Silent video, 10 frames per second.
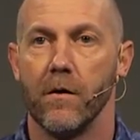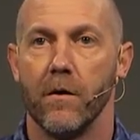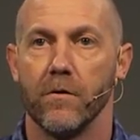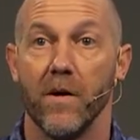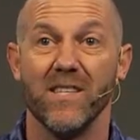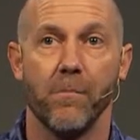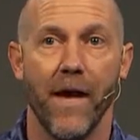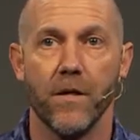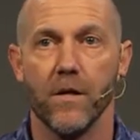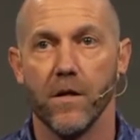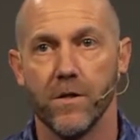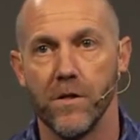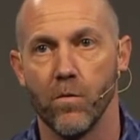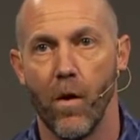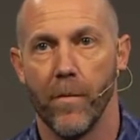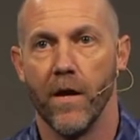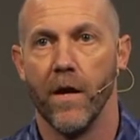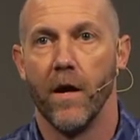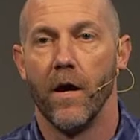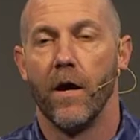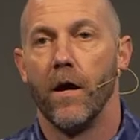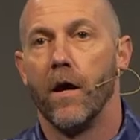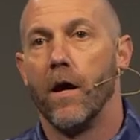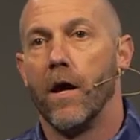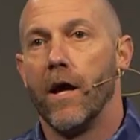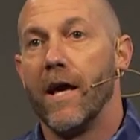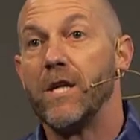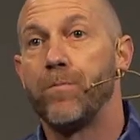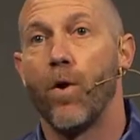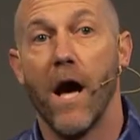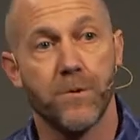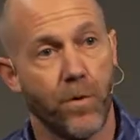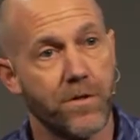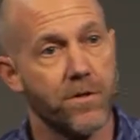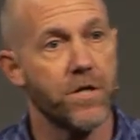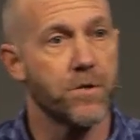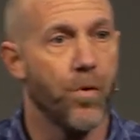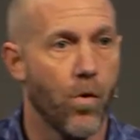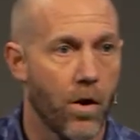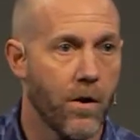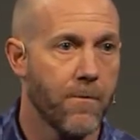So he's a man, she's a woman. He's prosperous and she's poor.